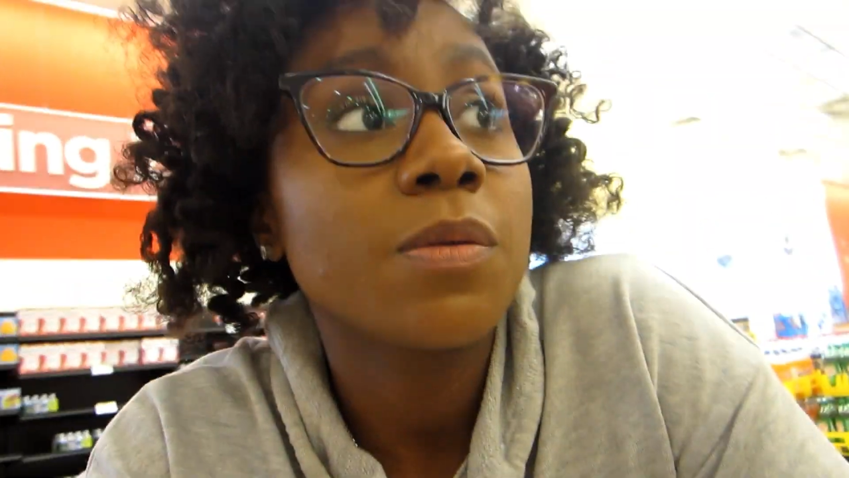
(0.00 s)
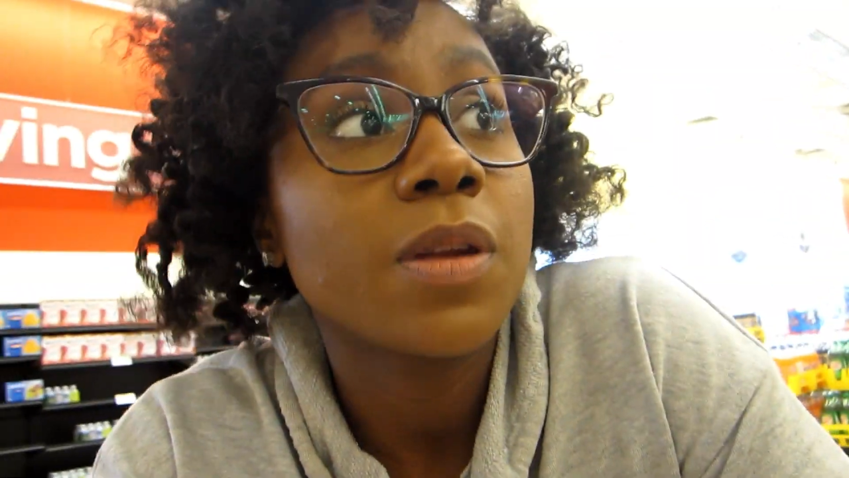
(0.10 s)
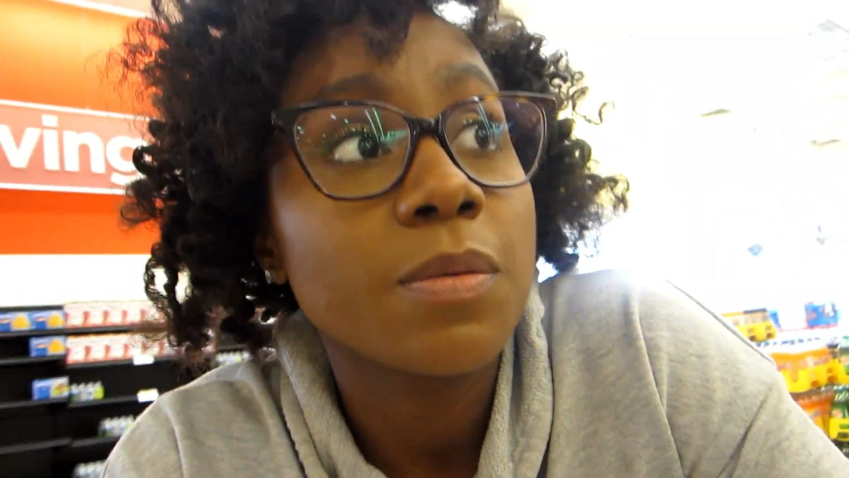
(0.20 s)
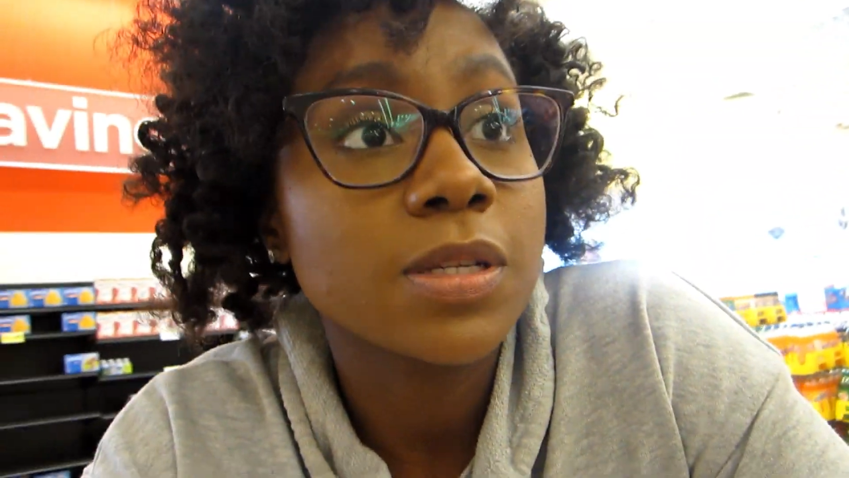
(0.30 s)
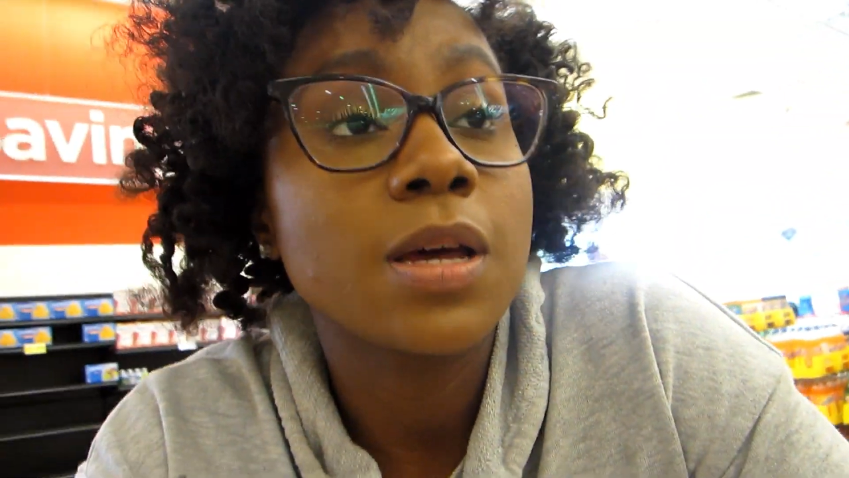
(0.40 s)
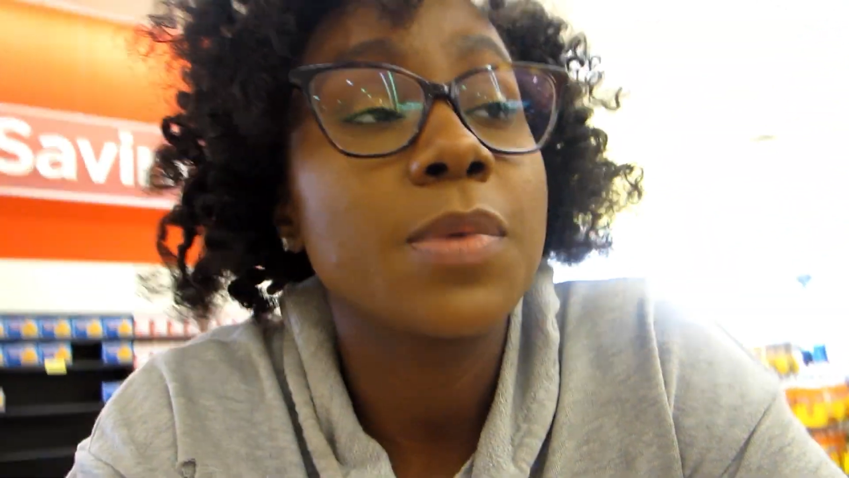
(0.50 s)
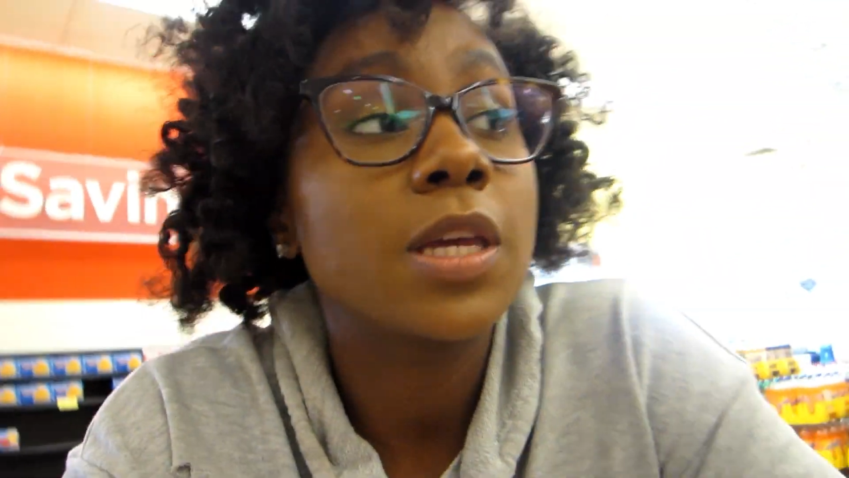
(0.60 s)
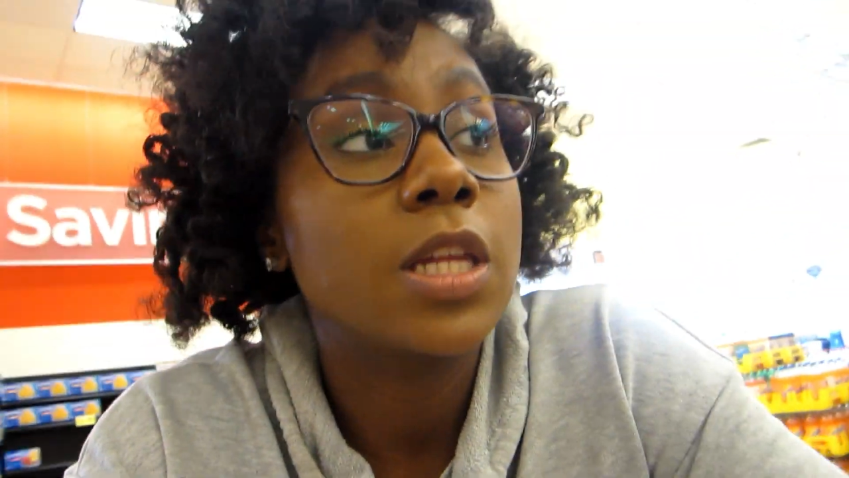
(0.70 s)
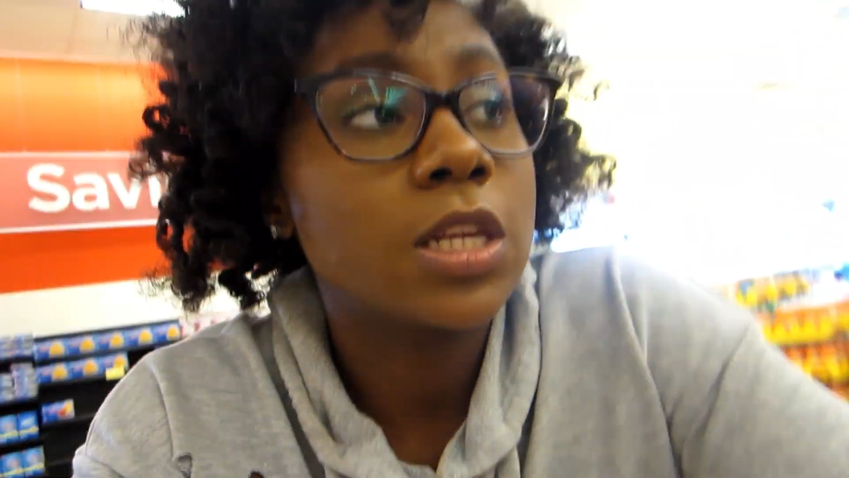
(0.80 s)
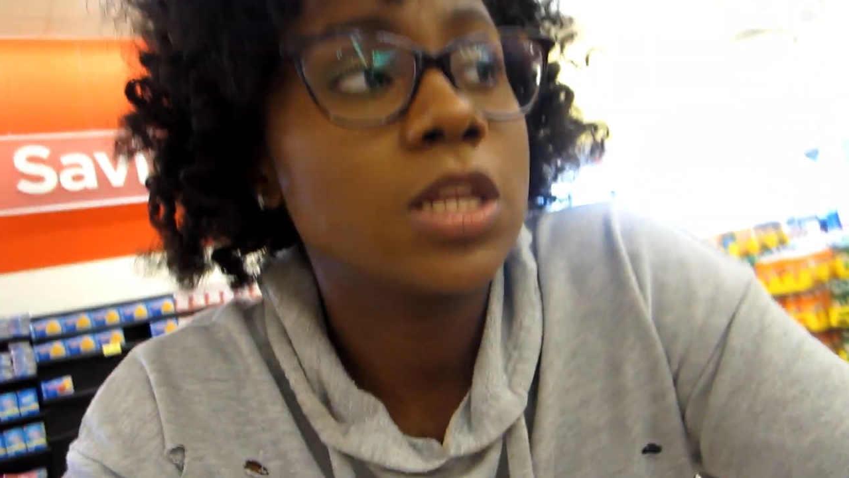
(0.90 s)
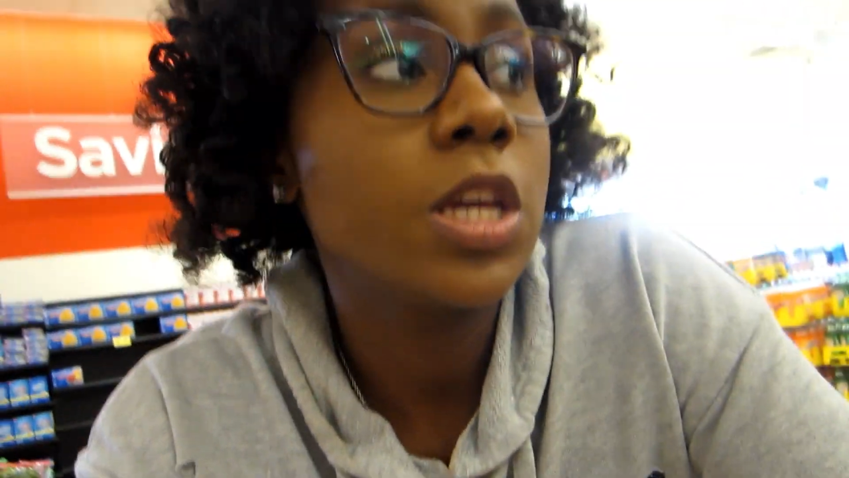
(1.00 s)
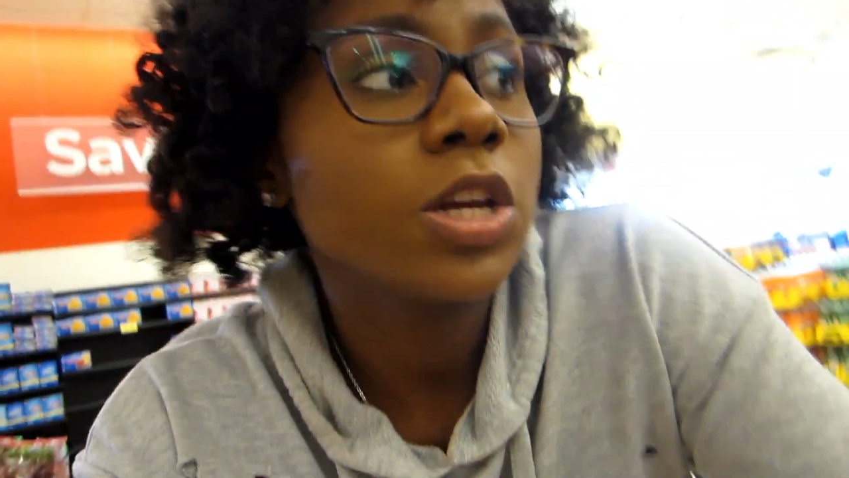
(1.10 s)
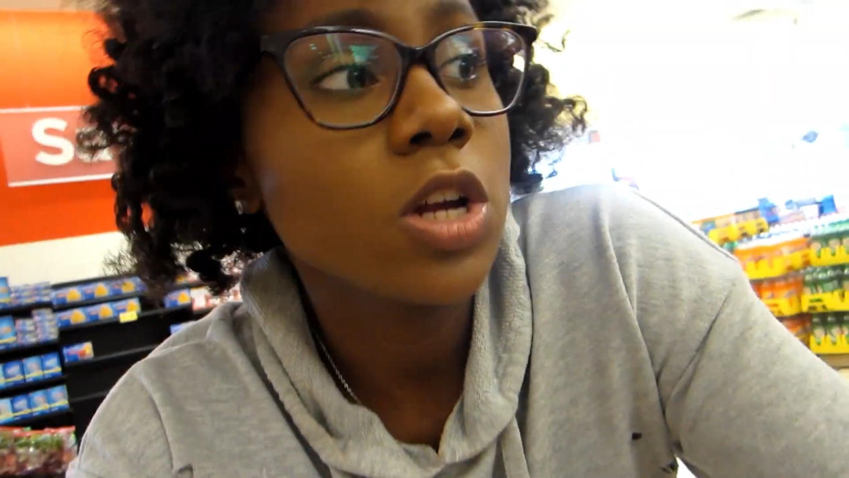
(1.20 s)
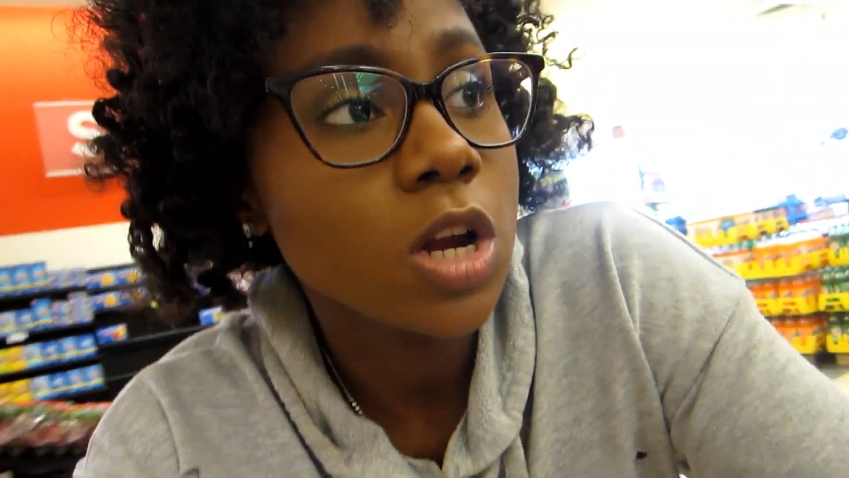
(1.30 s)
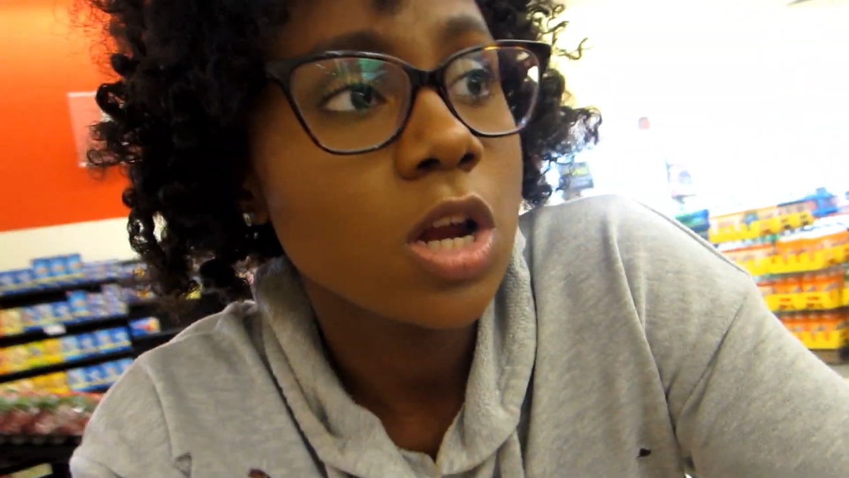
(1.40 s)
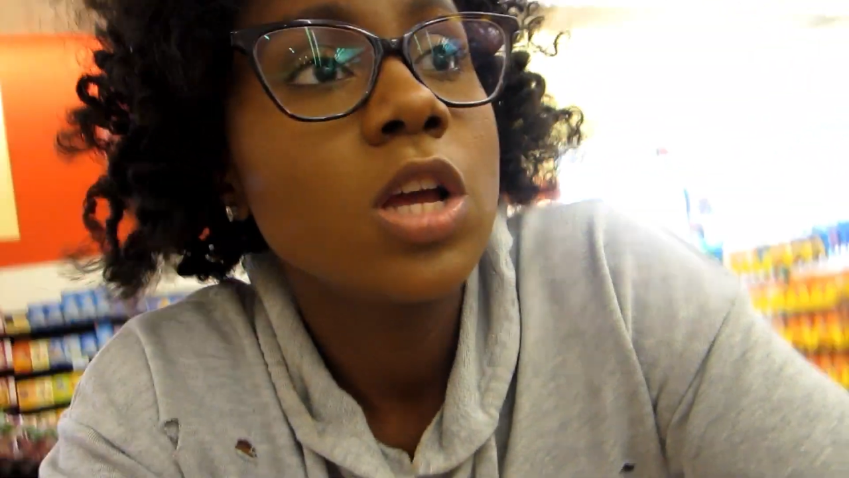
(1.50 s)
when I was coming in here